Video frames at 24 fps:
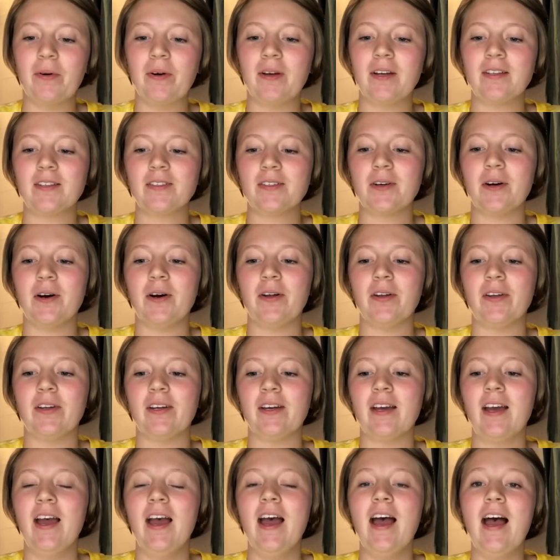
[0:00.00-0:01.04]
It's called
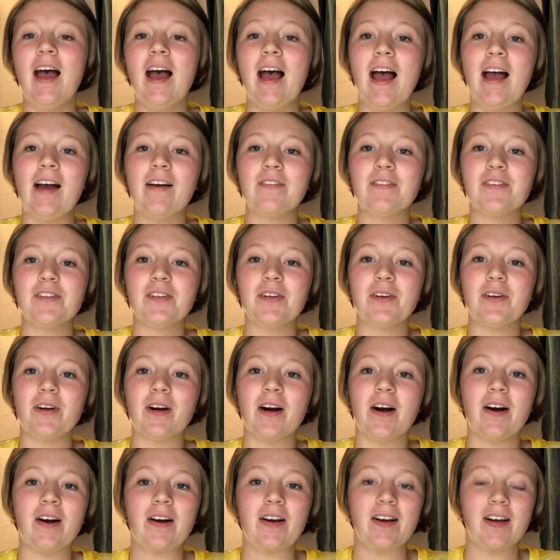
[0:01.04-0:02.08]
After Your
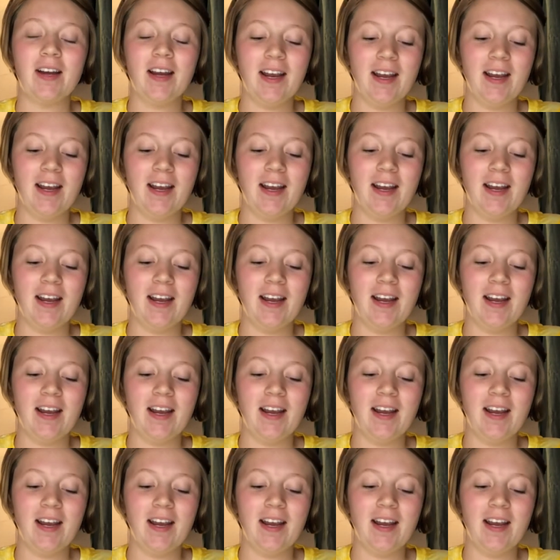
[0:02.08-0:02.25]
Heart,